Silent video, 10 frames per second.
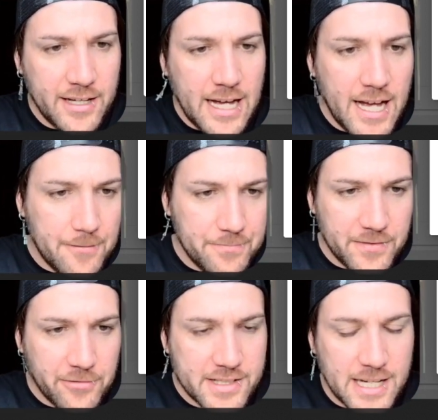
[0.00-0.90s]
um,
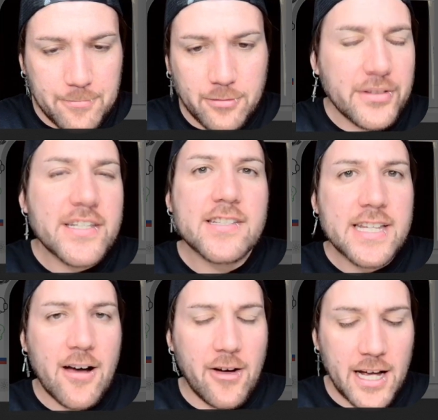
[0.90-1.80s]
for example, this is
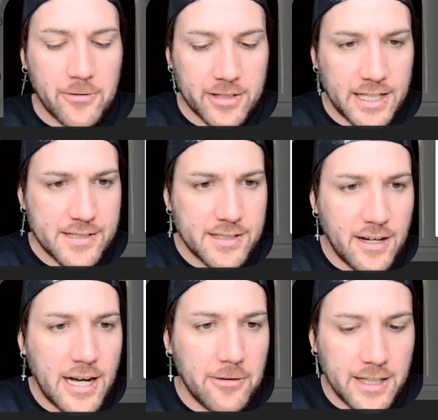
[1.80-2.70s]
how I organize it.
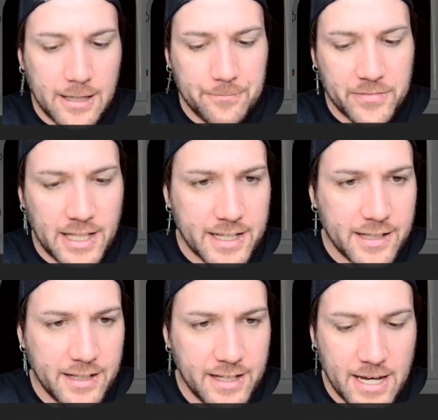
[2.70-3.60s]
I'll um, like
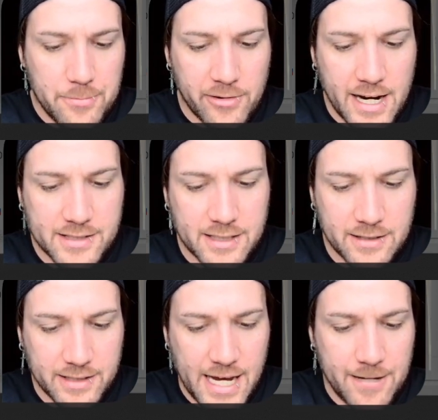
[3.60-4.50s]
a
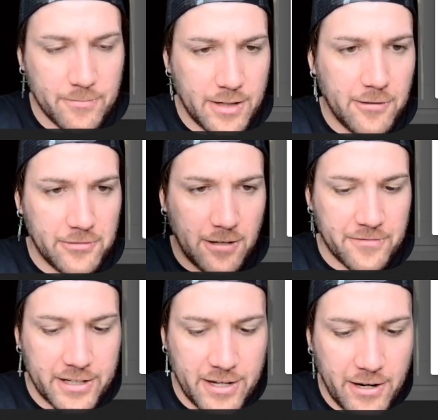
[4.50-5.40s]
browser name, I'll
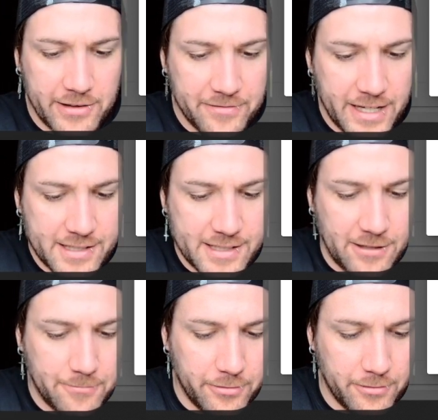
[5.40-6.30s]
often go OnlyFans and
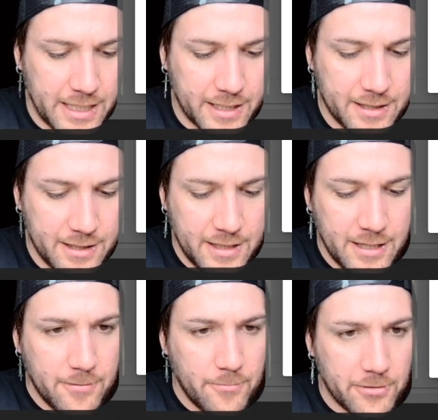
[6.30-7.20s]
i will put like
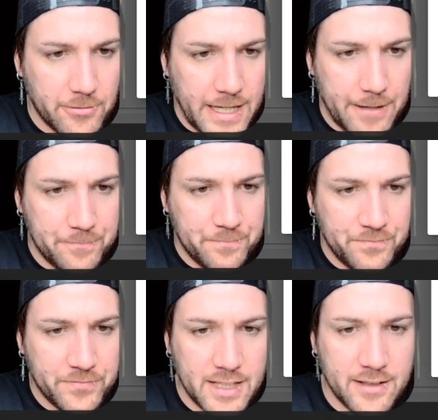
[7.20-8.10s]
model name
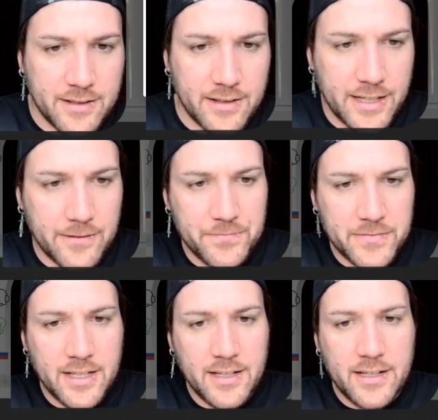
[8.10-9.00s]
there.
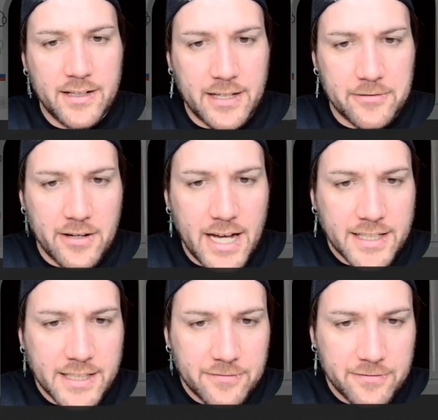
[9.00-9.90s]
There you go.
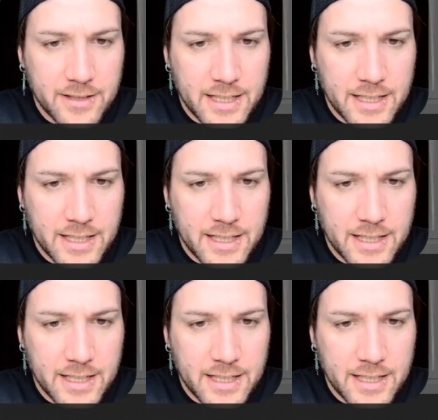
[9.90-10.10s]
active.